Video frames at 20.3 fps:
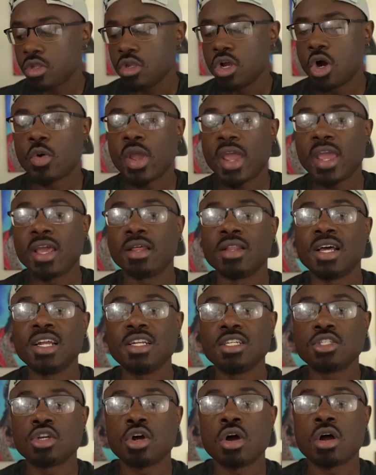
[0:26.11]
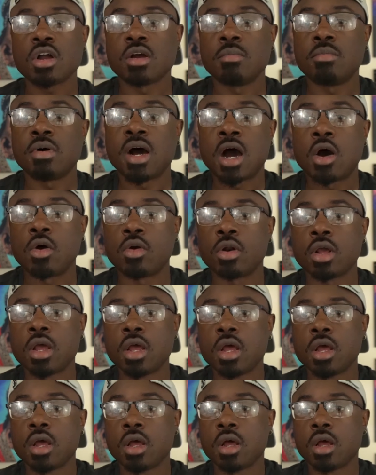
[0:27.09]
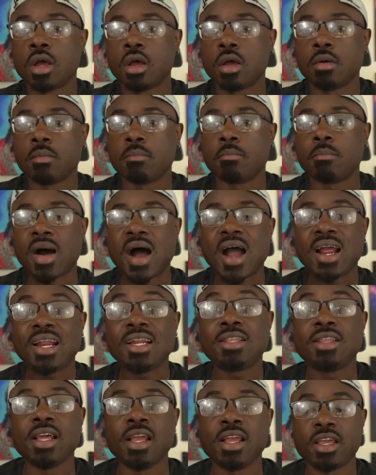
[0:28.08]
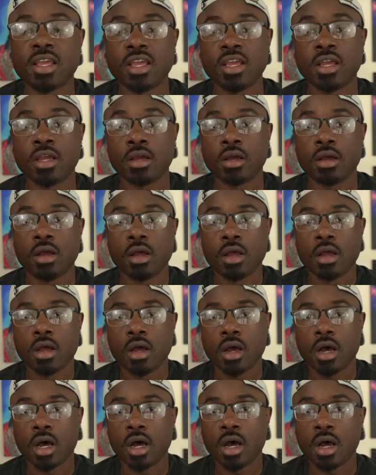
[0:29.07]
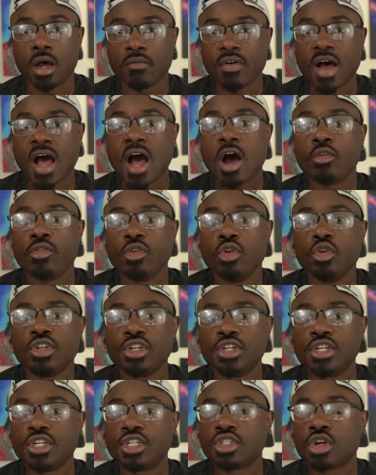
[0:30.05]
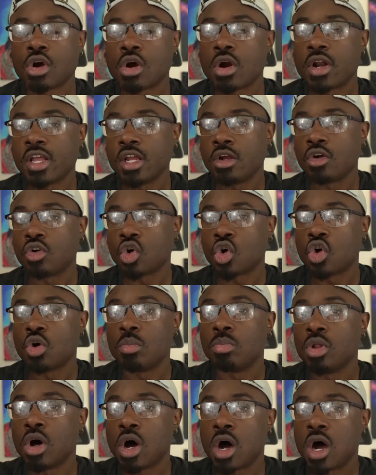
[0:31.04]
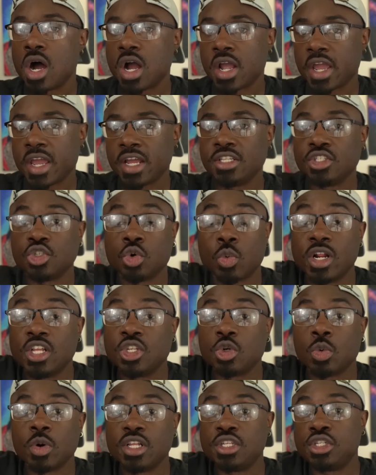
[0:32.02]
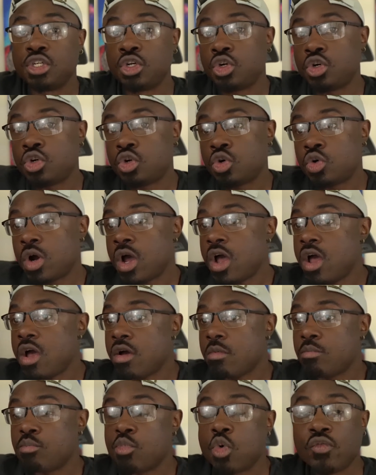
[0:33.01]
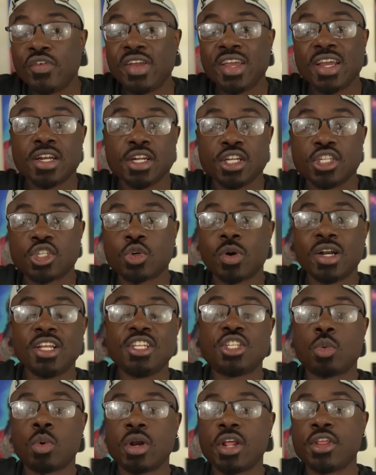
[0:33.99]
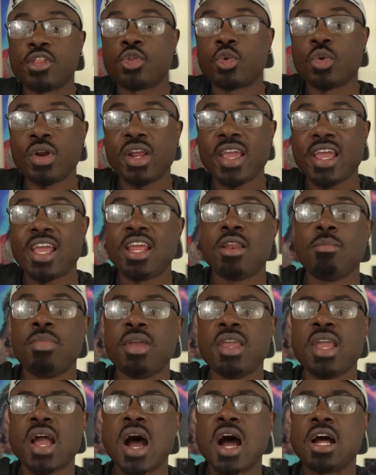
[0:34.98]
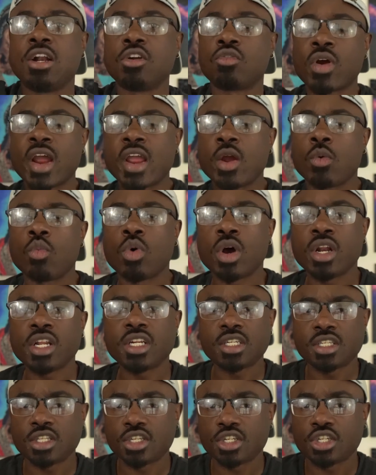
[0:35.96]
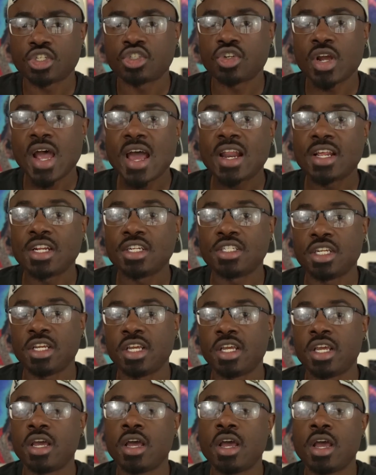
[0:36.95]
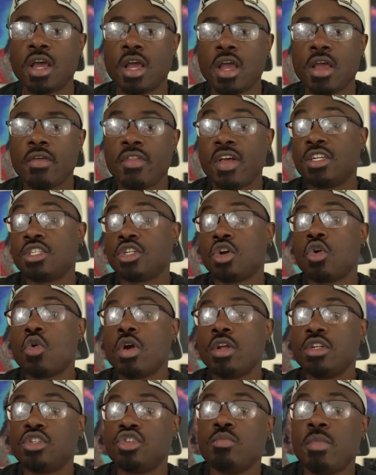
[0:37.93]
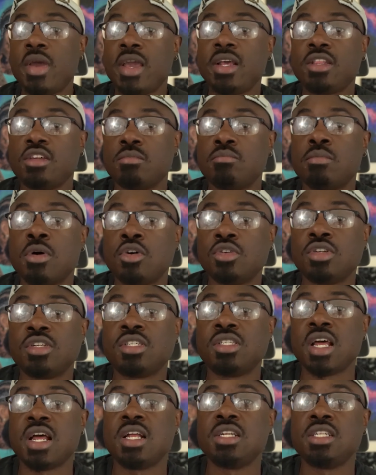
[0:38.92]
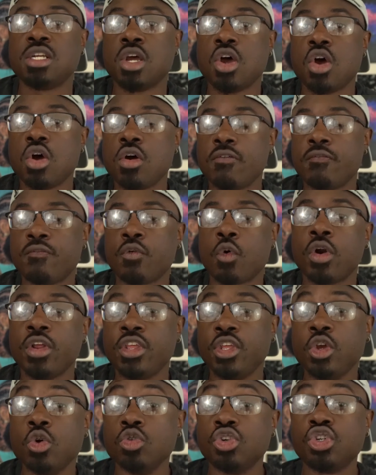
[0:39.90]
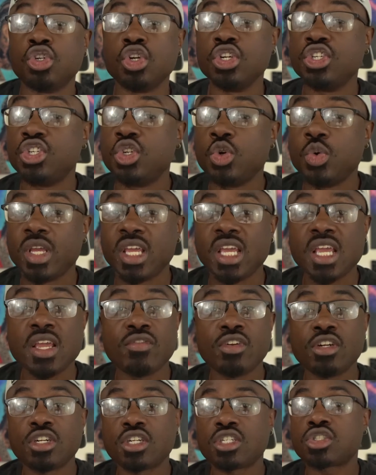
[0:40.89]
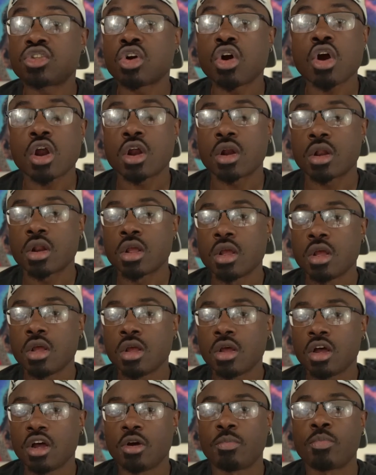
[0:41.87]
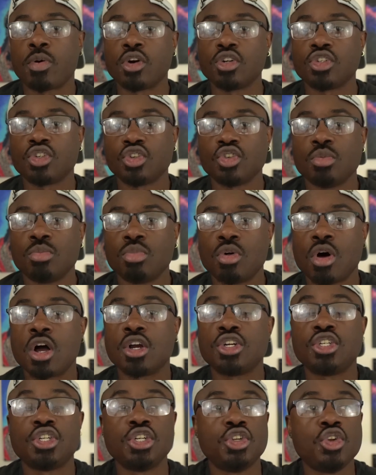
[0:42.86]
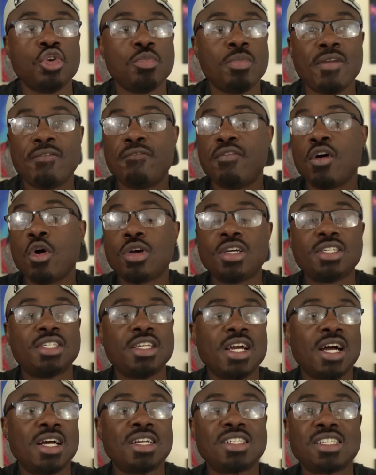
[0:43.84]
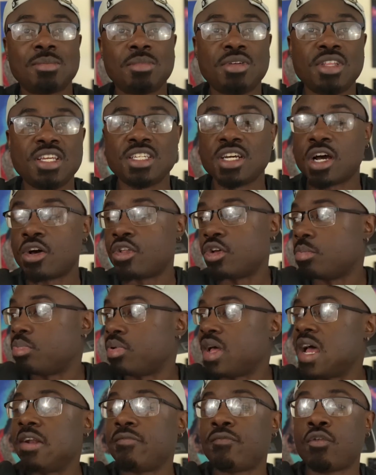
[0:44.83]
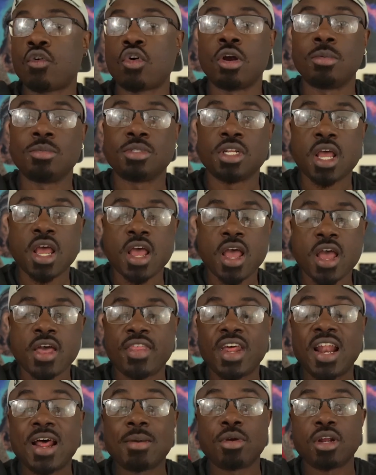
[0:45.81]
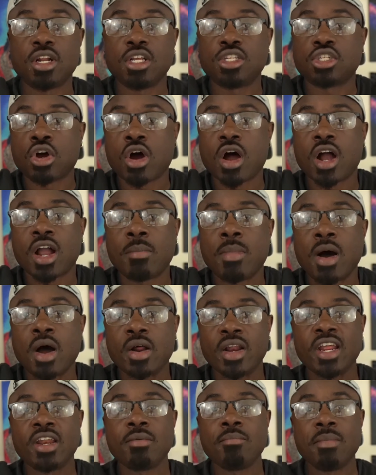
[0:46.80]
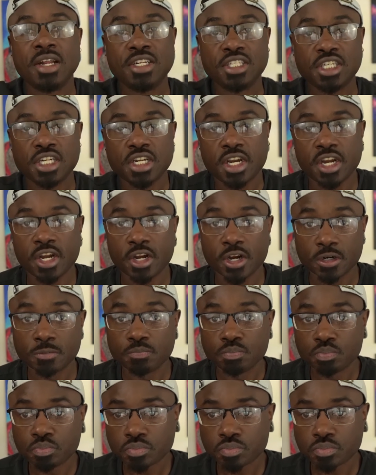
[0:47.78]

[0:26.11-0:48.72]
Okay, let's talk about my thinking of how you should start and grow a blog in 2022, moving into 2023 and beyond, right? What is the strategy that's going to make the most sense for you? Should you even start a personal blog? Should you be focusing on some of these other platforms that I'm going to talk about and mention here?